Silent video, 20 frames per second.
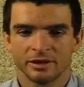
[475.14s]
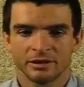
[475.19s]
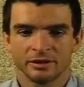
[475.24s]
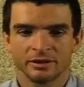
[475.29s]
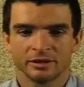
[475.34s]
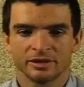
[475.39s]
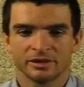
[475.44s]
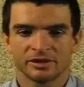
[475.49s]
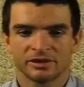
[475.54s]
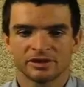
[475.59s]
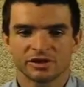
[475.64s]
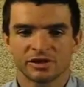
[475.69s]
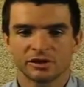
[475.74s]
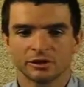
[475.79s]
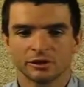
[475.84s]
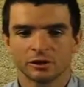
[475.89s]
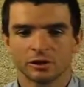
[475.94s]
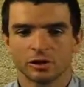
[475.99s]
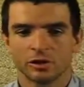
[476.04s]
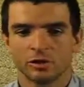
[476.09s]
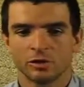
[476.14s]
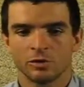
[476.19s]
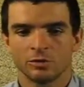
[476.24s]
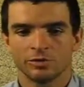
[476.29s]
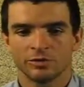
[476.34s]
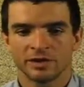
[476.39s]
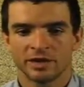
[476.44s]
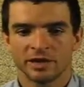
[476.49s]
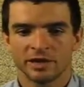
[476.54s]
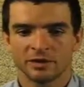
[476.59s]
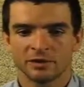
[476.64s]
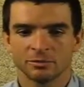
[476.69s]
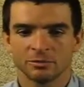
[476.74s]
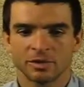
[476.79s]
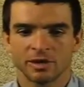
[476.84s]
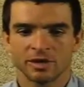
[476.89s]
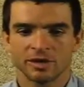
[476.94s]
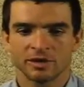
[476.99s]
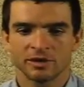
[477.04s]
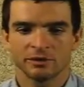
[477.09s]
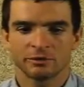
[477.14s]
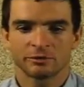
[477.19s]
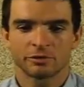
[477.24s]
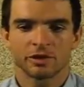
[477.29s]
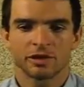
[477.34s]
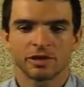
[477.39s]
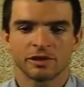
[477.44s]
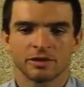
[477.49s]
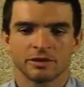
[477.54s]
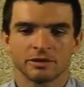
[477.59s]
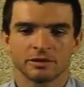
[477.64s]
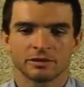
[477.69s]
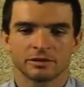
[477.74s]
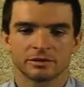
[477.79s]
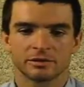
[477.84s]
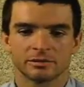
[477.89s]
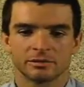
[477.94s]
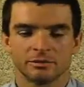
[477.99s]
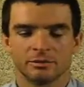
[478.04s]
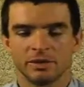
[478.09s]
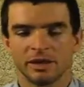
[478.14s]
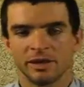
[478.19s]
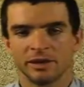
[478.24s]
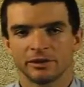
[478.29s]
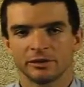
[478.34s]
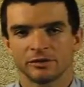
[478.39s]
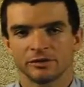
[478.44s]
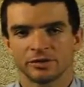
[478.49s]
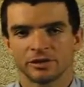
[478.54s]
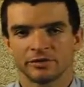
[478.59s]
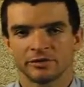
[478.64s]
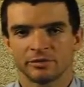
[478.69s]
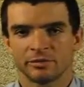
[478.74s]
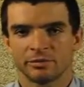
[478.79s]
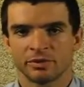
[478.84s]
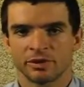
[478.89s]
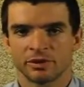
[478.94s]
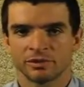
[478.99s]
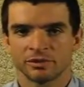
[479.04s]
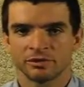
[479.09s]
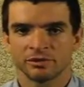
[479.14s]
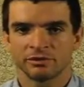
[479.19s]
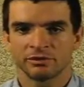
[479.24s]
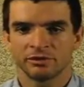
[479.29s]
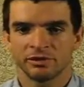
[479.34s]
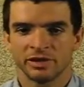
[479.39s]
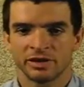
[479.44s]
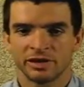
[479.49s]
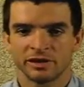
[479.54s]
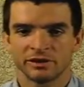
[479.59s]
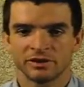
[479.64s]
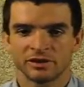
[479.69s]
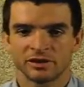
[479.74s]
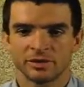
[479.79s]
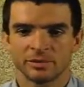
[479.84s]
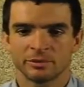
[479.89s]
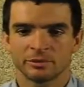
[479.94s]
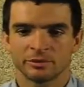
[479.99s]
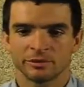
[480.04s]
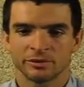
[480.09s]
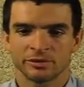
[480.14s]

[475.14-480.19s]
you can sell your home, take your money, and run, buying yourself a parcel of land somewhere where